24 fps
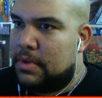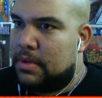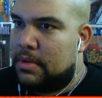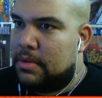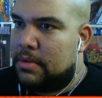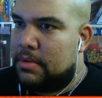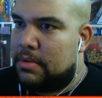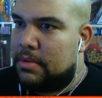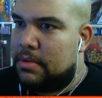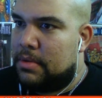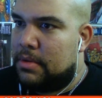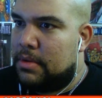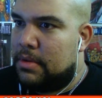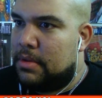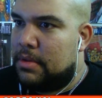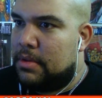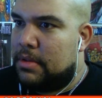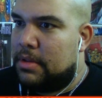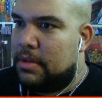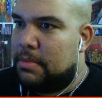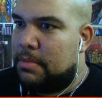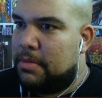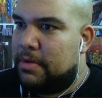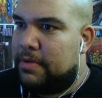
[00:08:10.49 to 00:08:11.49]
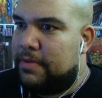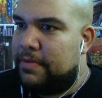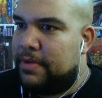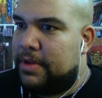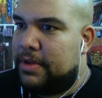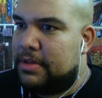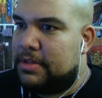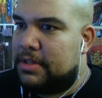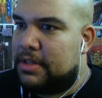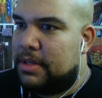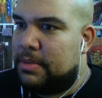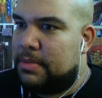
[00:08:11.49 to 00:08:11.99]

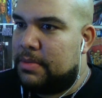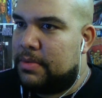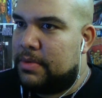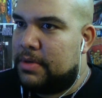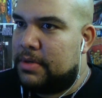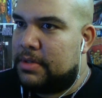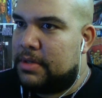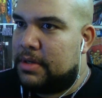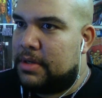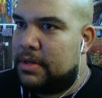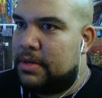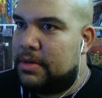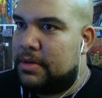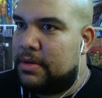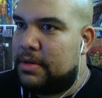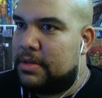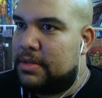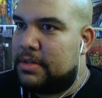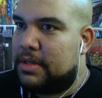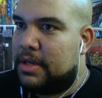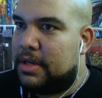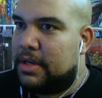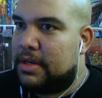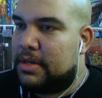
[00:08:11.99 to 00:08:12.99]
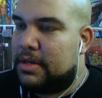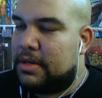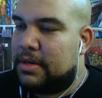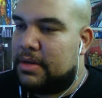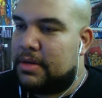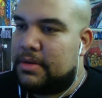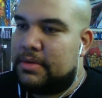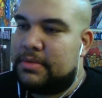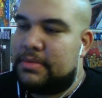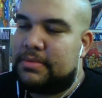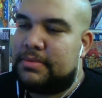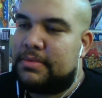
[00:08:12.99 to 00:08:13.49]
Okay, table is under
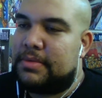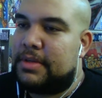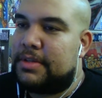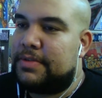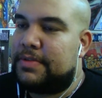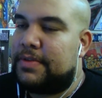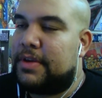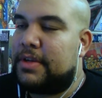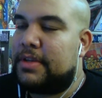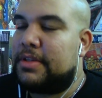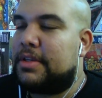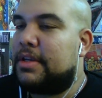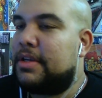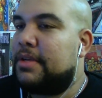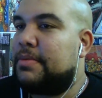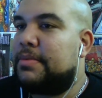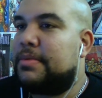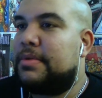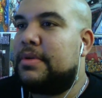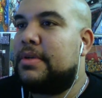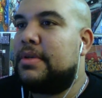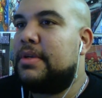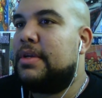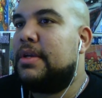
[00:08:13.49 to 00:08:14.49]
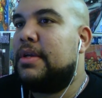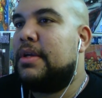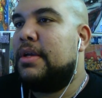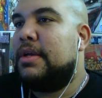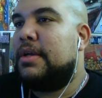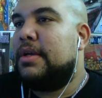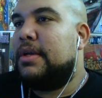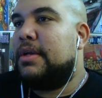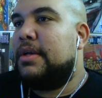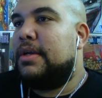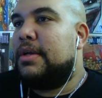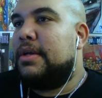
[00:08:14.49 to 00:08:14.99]
attack. It's fucked
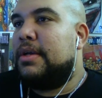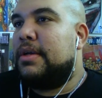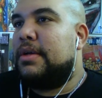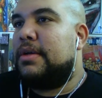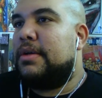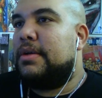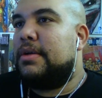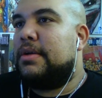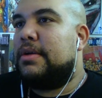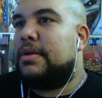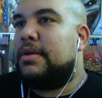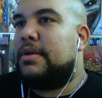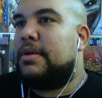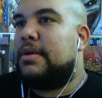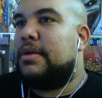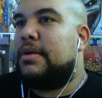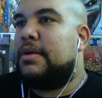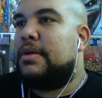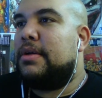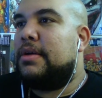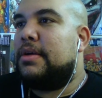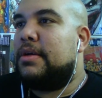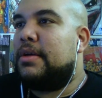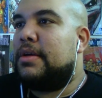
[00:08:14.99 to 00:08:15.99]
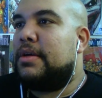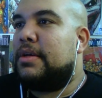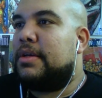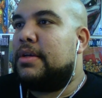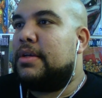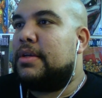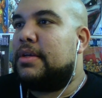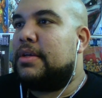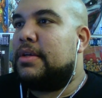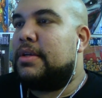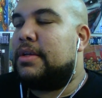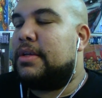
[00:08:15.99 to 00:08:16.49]
up.
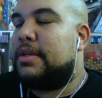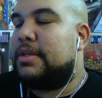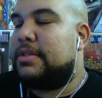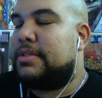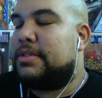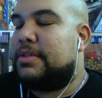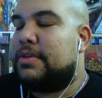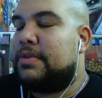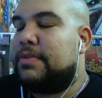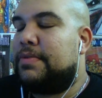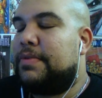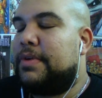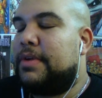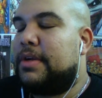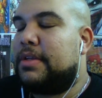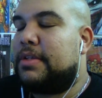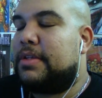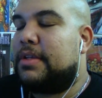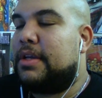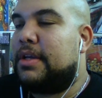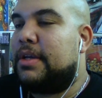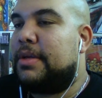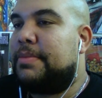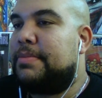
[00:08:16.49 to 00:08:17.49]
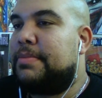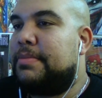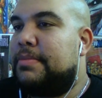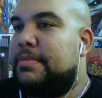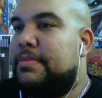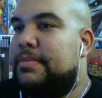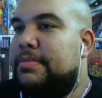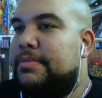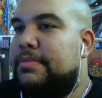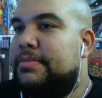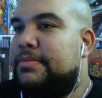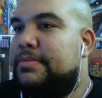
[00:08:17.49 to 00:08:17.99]
That's so fucked up.
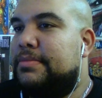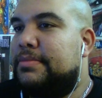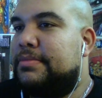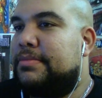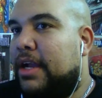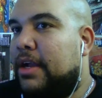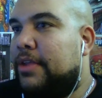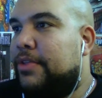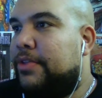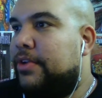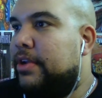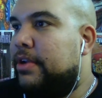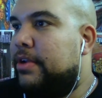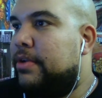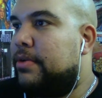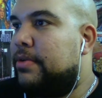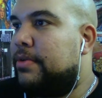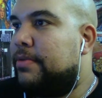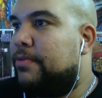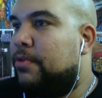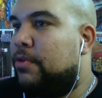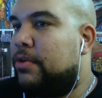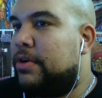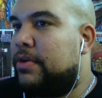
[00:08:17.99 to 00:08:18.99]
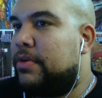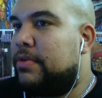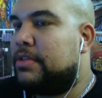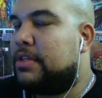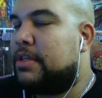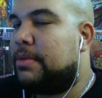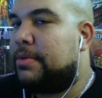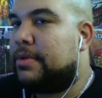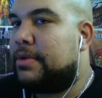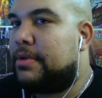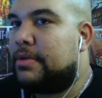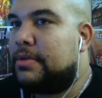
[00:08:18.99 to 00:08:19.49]
I'm gonna take out four
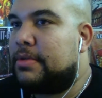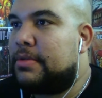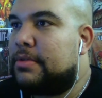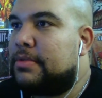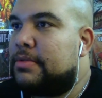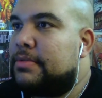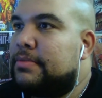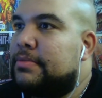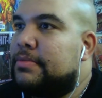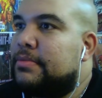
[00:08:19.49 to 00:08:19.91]
dudes on him.